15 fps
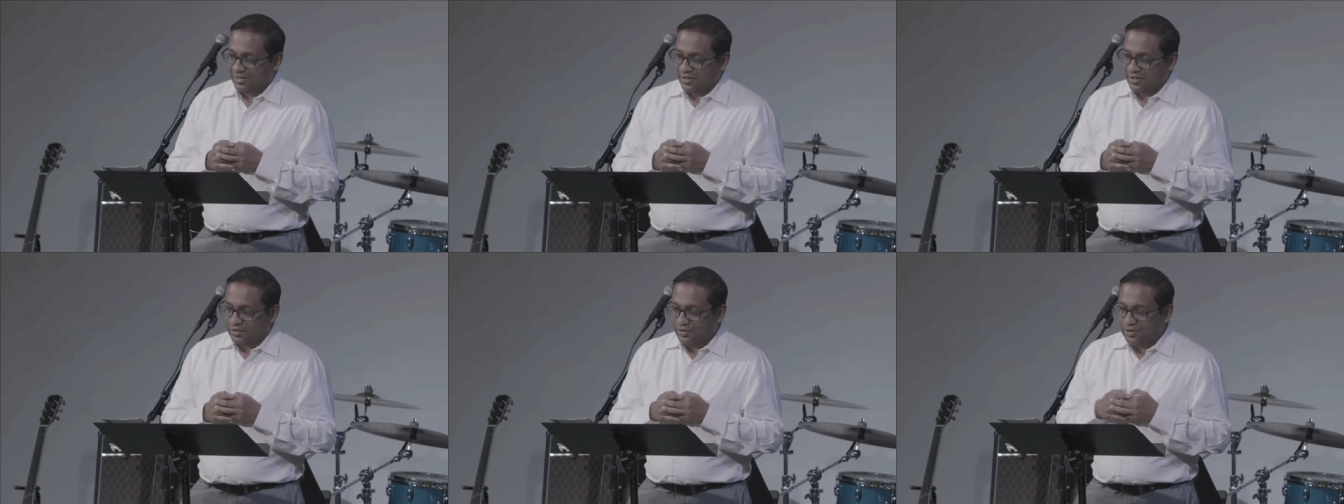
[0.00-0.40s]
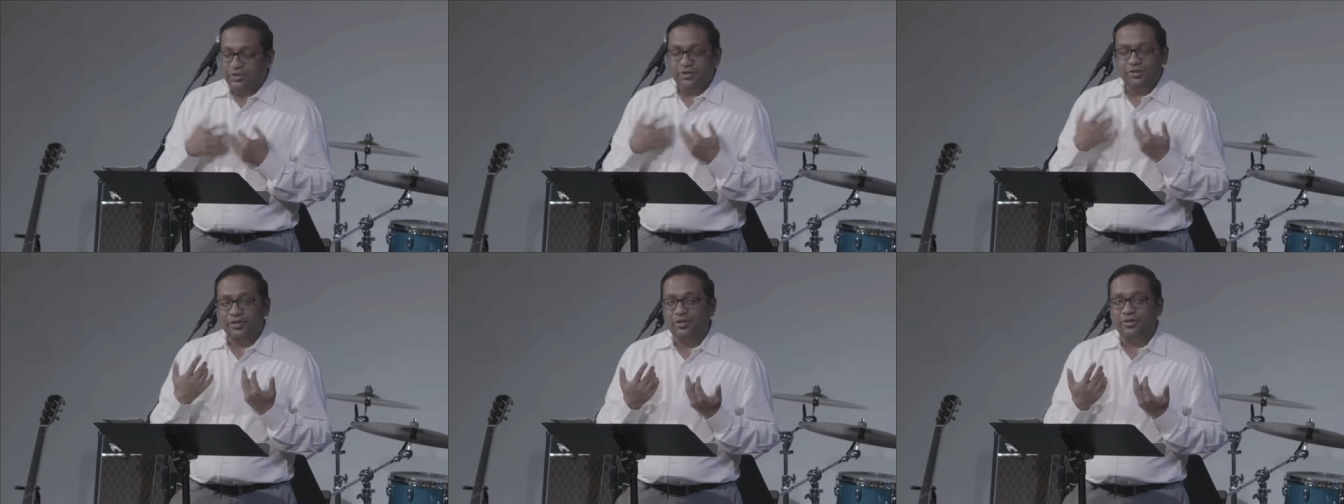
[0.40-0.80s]
You need
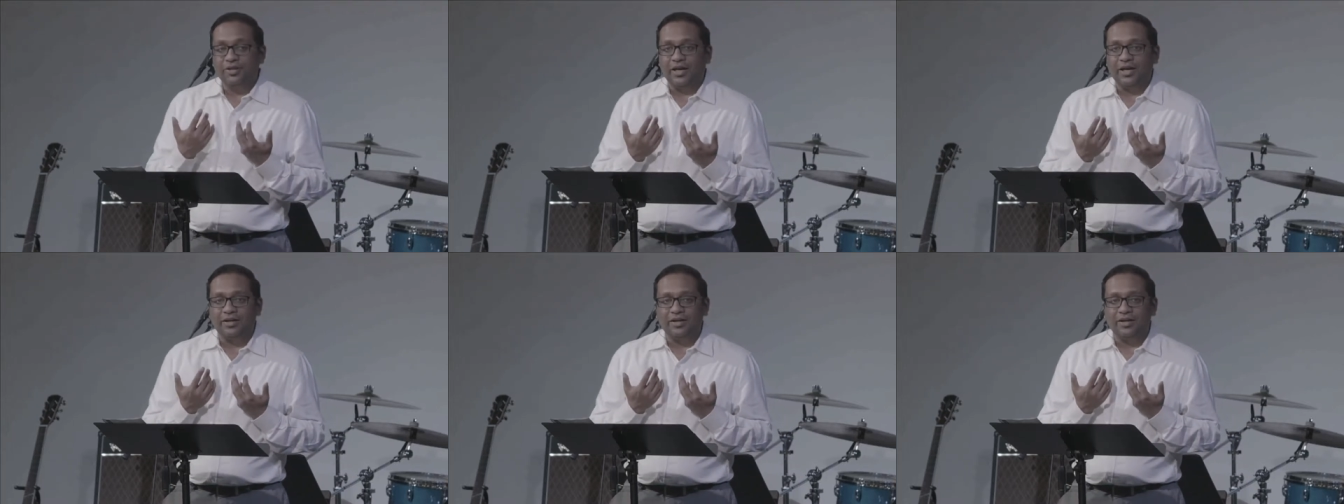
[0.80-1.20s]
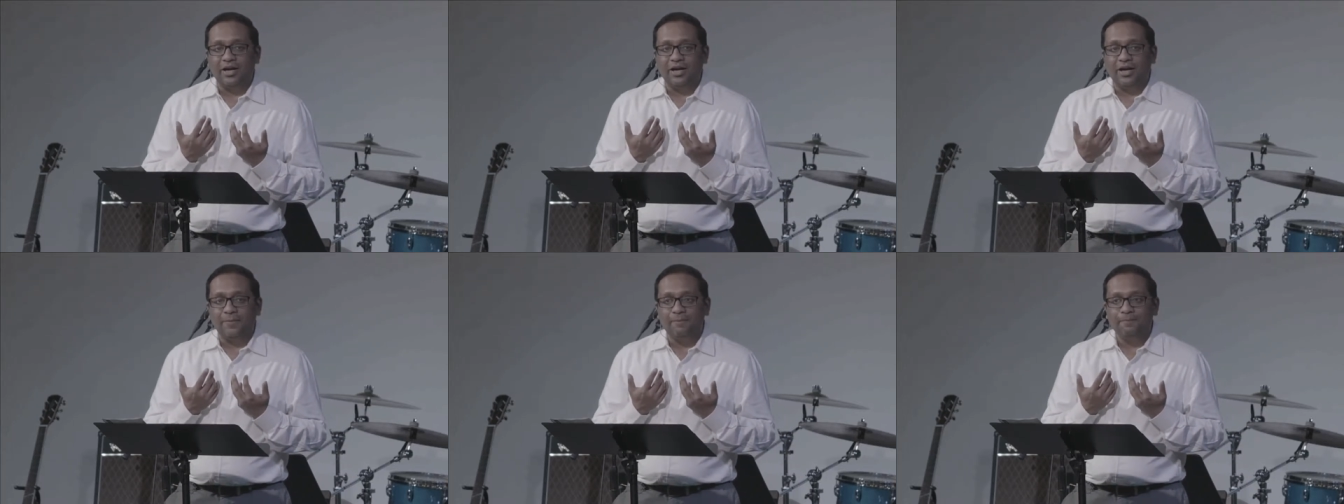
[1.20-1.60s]
to know that
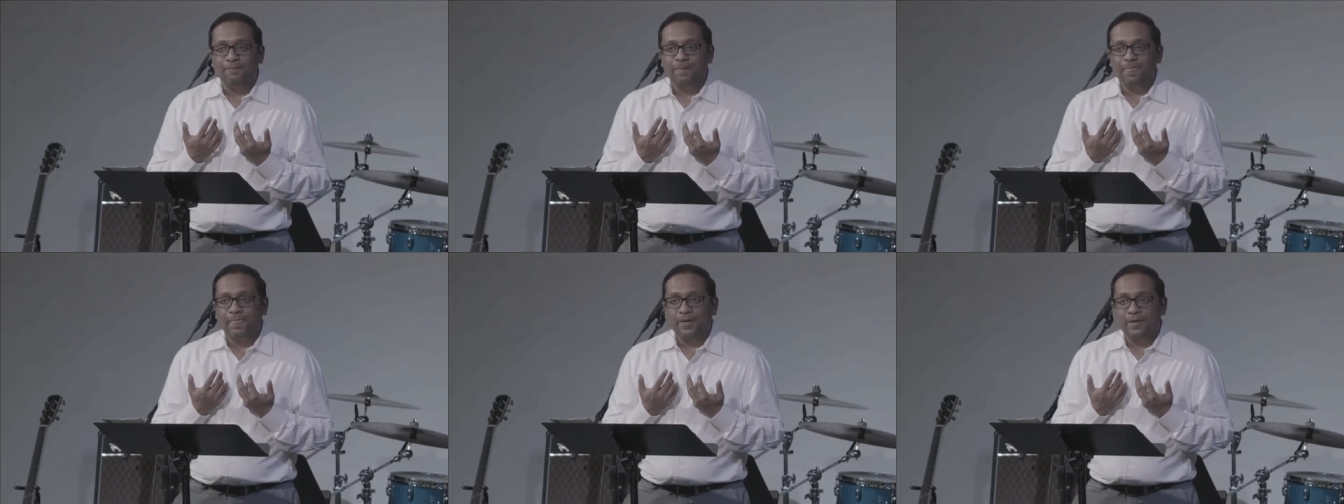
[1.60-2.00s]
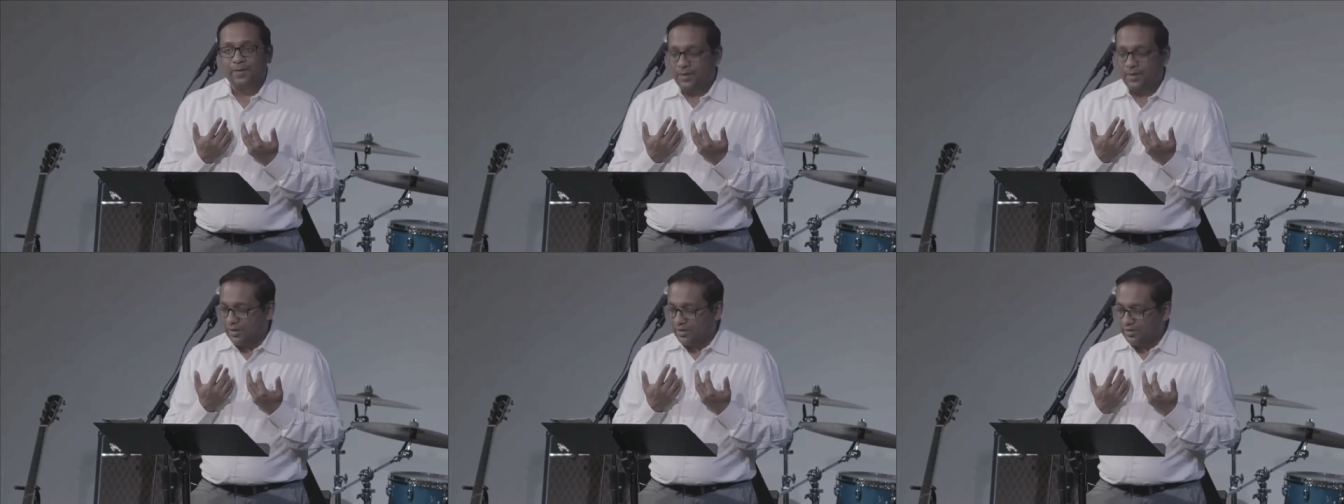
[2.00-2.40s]
um,
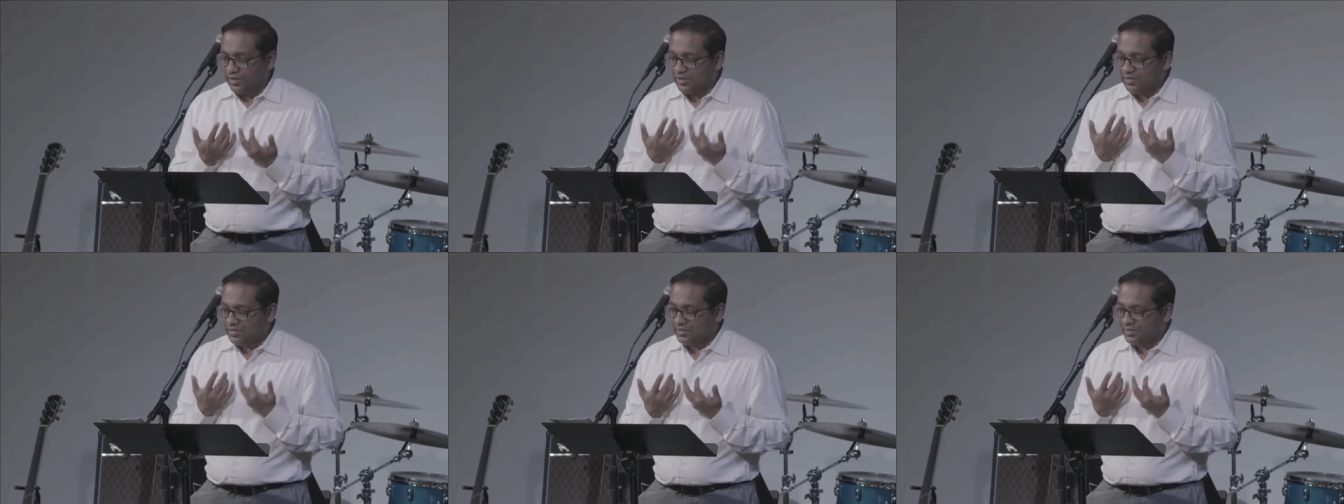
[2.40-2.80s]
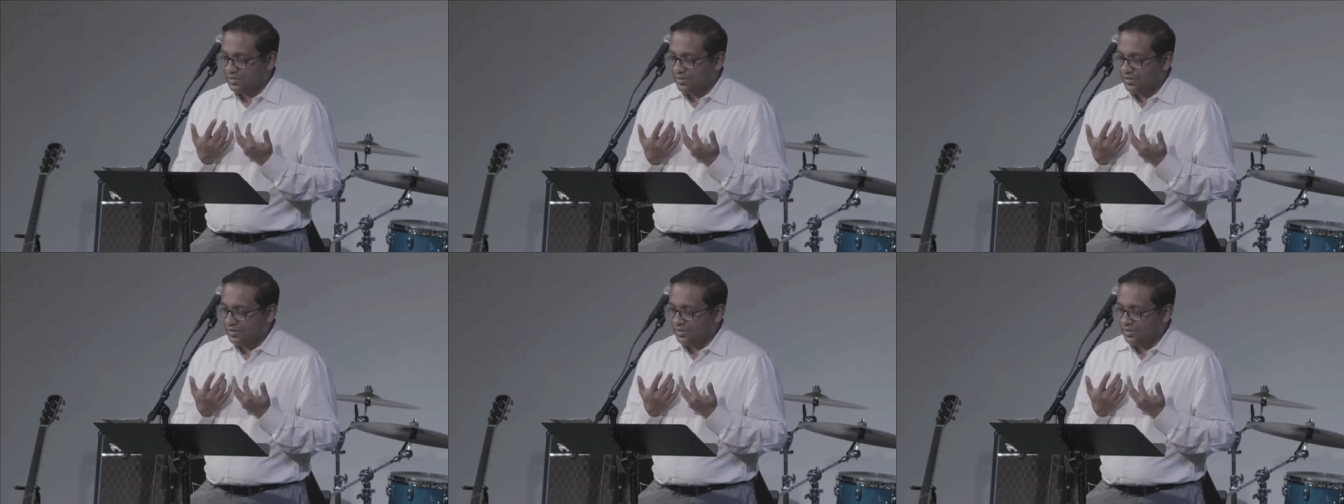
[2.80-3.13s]
this